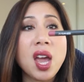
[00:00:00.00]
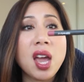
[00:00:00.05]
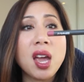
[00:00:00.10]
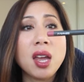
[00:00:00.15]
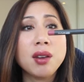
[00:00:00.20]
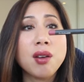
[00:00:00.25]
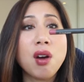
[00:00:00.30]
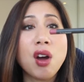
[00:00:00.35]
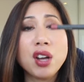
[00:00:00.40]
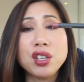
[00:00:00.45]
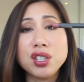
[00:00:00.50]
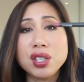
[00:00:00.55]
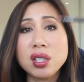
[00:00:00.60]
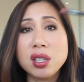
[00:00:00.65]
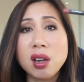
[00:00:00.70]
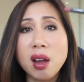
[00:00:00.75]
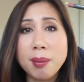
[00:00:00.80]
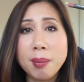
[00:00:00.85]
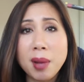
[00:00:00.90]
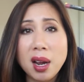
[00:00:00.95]
then I
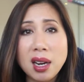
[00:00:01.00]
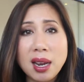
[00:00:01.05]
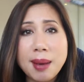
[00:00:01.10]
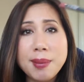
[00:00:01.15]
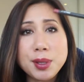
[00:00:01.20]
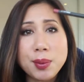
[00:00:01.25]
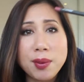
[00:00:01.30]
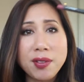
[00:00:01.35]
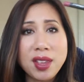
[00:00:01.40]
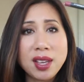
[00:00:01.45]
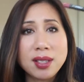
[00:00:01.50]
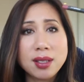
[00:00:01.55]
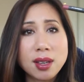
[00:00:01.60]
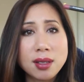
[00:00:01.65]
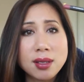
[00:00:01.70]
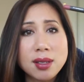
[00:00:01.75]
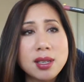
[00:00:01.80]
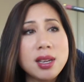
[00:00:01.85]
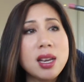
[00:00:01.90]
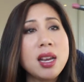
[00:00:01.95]
just line my lips with this
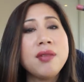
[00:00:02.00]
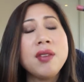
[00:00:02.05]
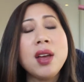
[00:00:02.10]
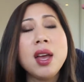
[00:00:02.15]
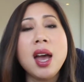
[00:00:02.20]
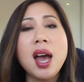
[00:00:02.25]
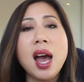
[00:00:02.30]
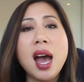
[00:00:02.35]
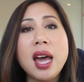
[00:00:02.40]
underneath